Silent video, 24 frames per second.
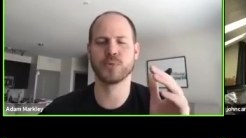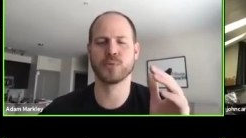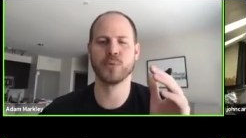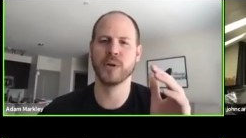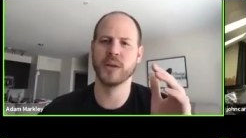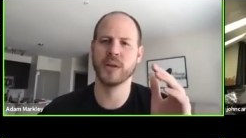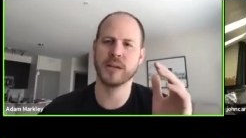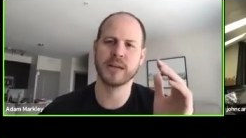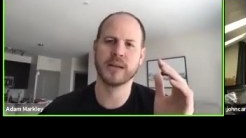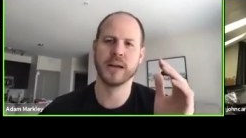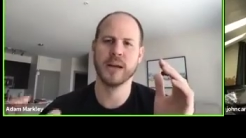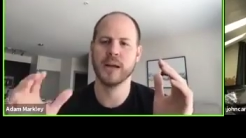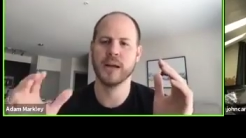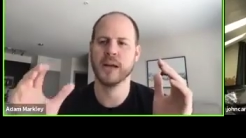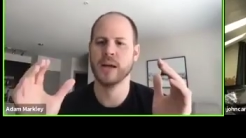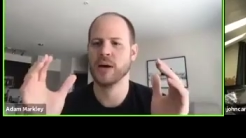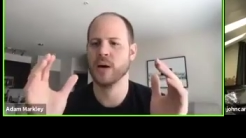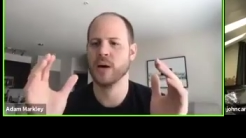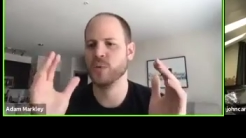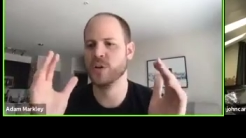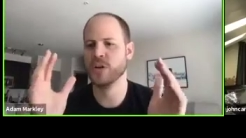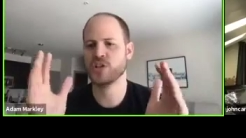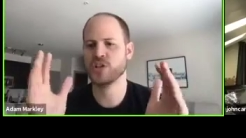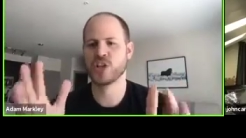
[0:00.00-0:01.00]
week,
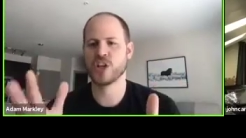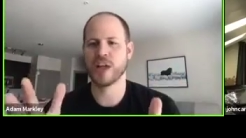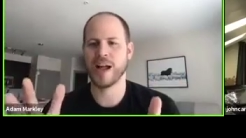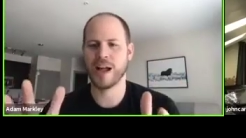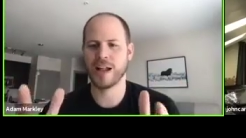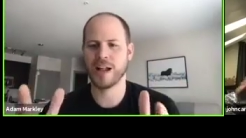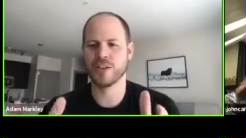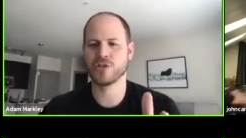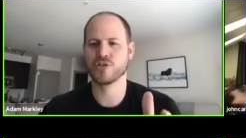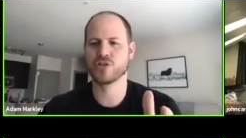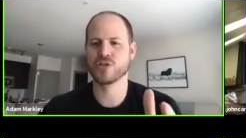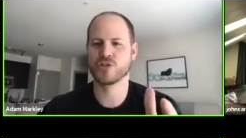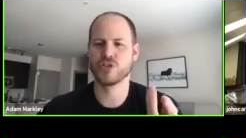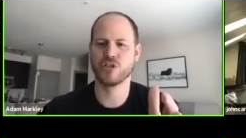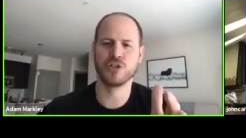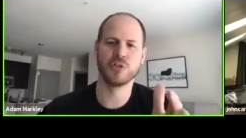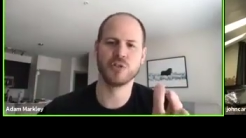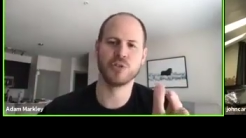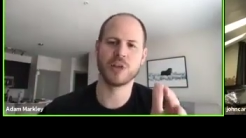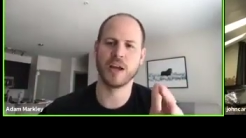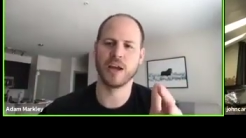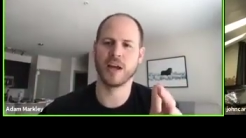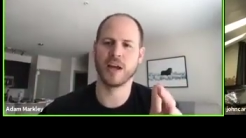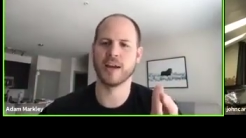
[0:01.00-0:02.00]
we challenged you
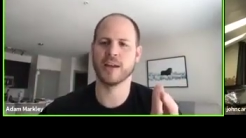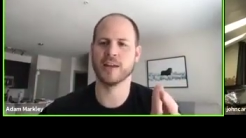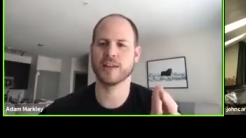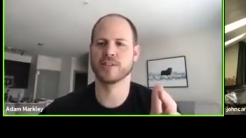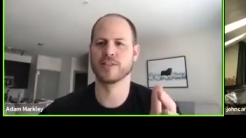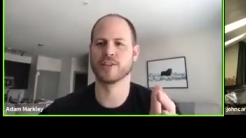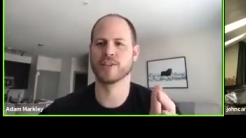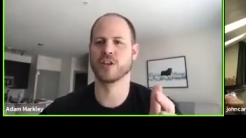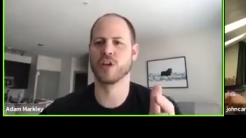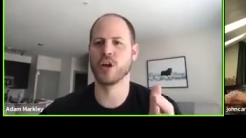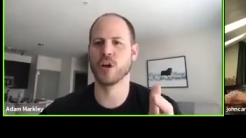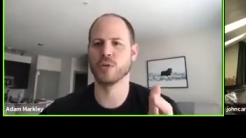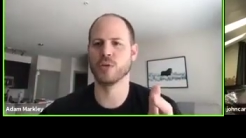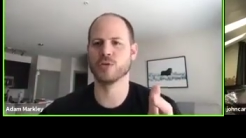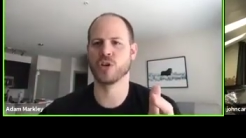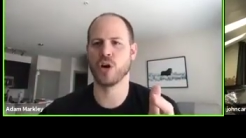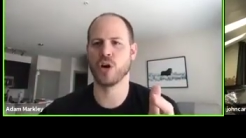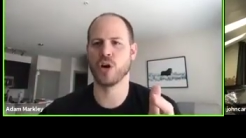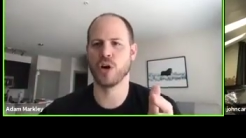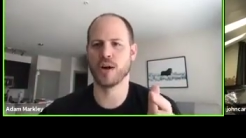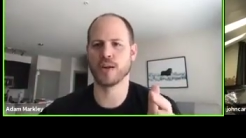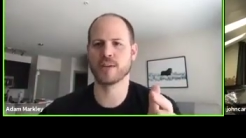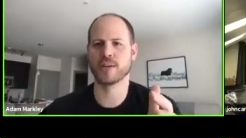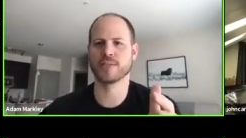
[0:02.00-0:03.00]
guys to go
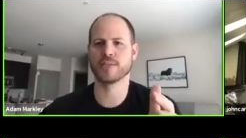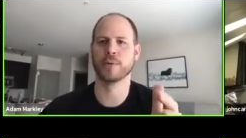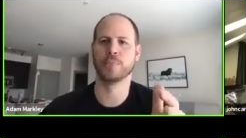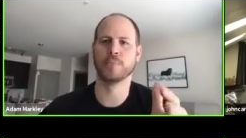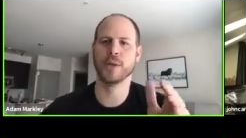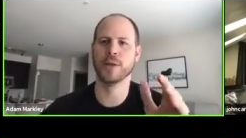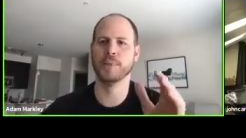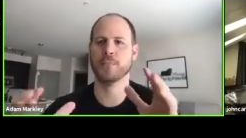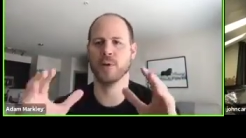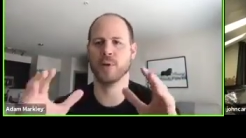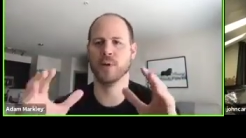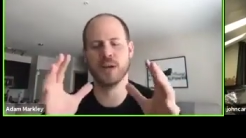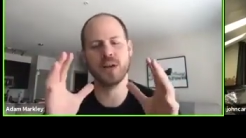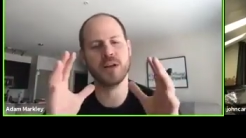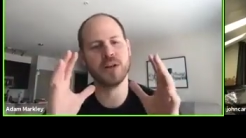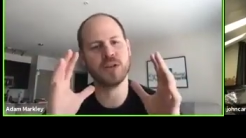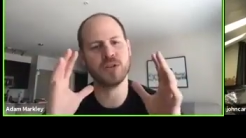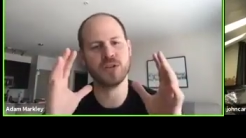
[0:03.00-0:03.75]
talk to people in